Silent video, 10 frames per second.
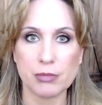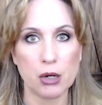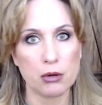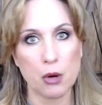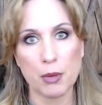you
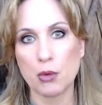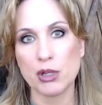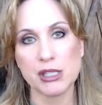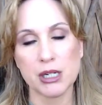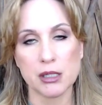know nobody
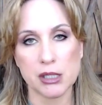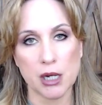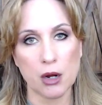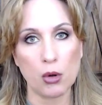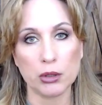wants to get
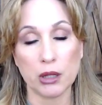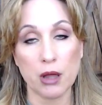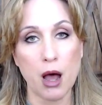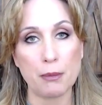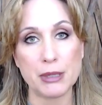stuck holding
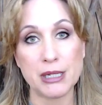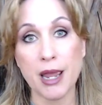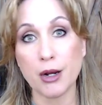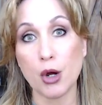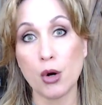the hot
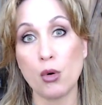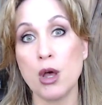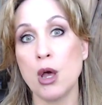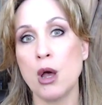potato